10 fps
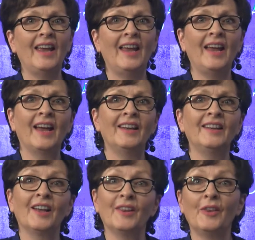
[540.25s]

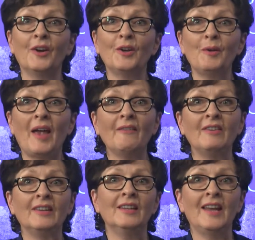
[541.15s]
And uh, there you have
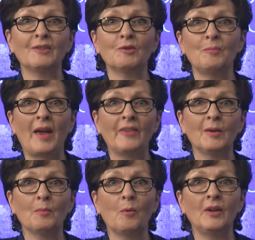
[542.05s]
it, the
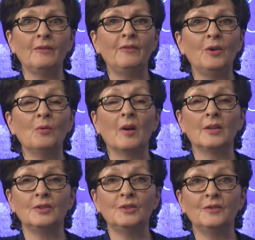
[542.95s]
naturopathic point of view
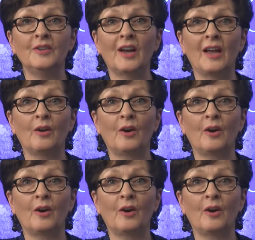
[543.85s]
on juvenile